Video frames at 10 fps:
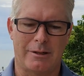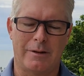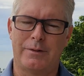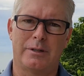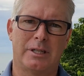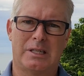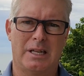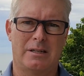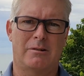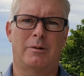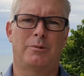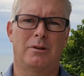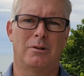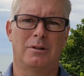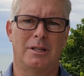I don't know if there's such things as a
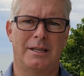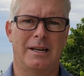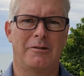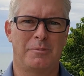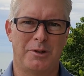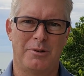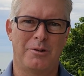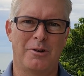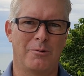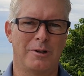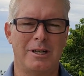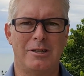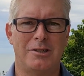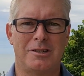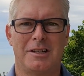crypto gorilla. You get crypto
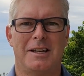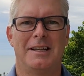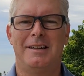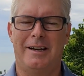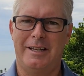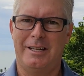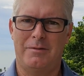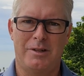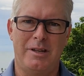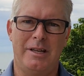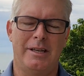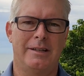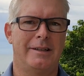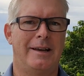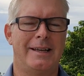gorillas.nft.